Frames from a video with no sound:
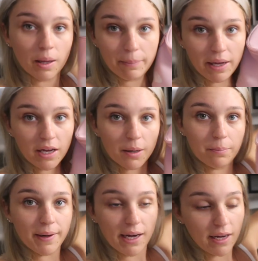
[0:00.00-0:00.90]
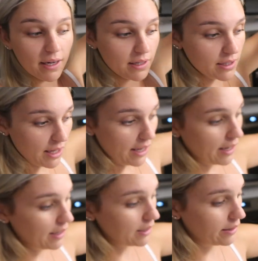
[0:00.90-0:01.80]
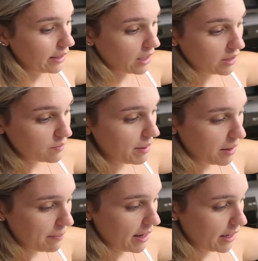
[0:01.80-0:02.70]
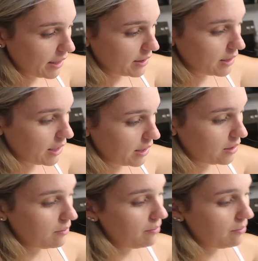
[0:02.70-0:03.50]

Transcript: makeup bag and like cosmetic bag, and then